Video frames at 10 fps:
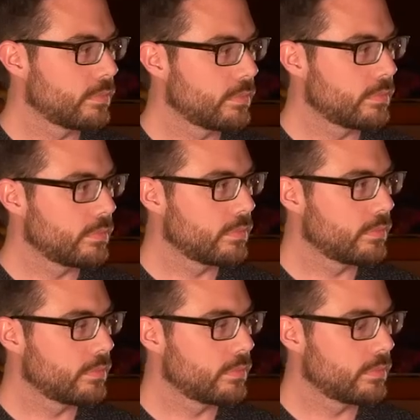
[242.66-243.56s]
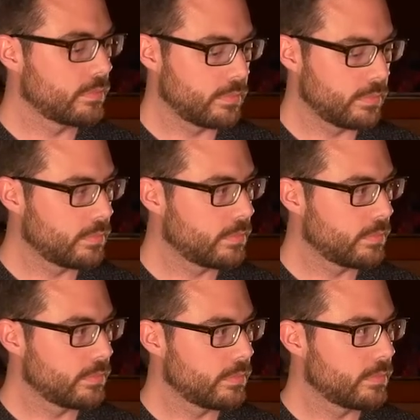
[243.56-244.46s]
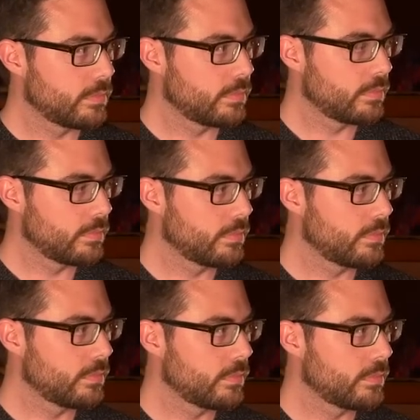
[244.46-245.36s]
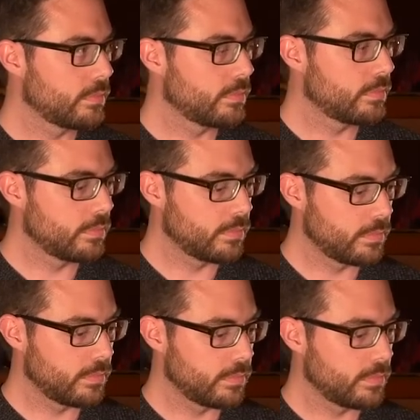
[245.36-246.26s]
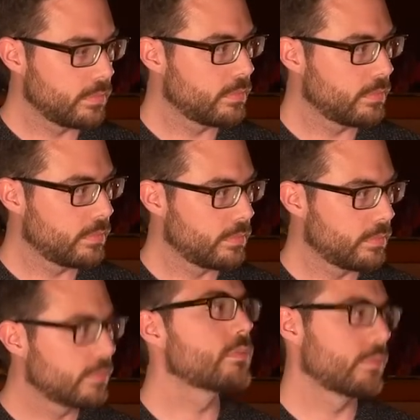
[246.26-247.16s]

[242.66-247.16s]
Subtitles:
(not speaking)